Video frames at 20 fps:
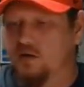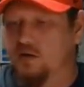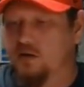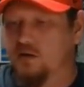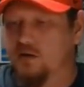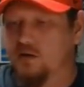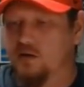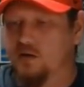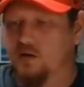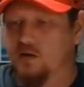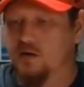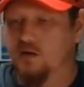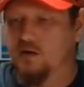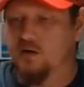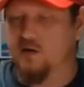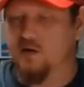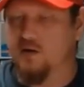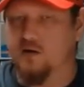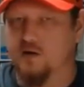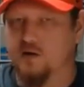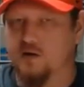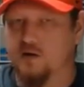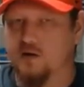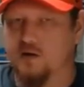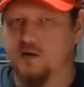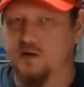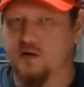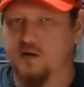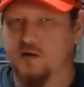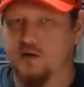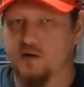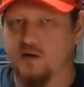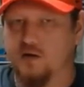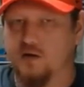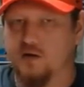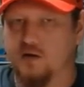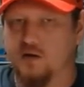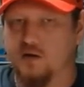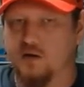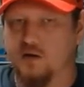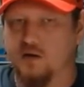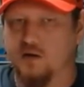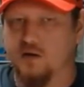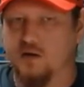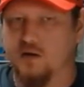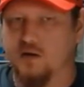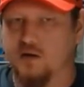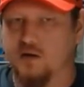This person isn't speaking.